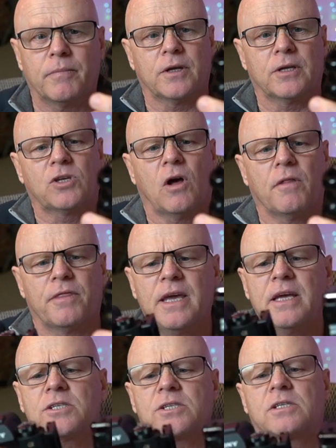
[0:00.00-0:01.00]
that's on
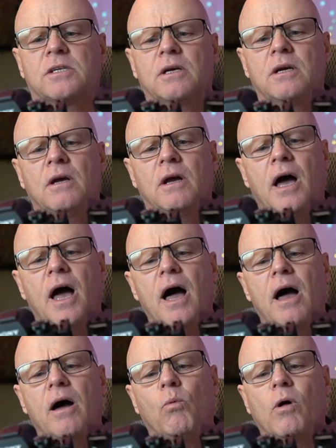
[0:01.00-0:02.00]
this,
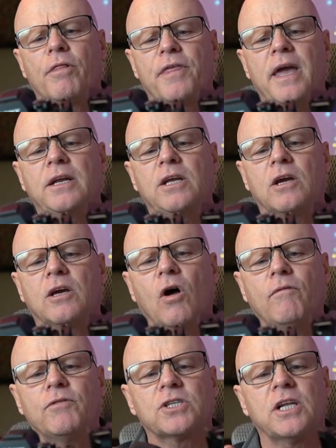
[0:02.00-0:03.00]
uh, well then you can
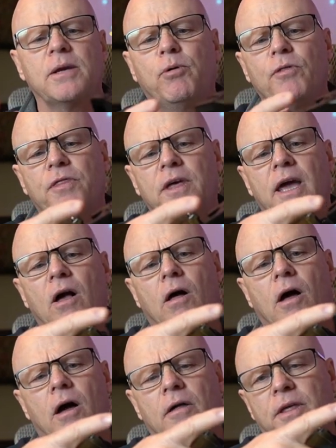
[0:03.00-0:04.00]
obviously put the,
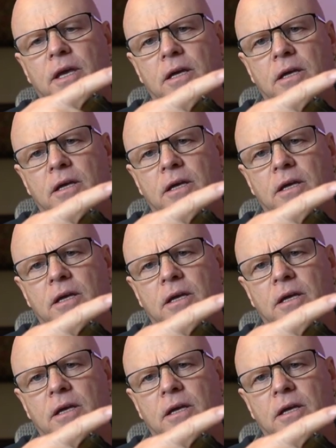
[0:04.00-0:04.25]
uh, the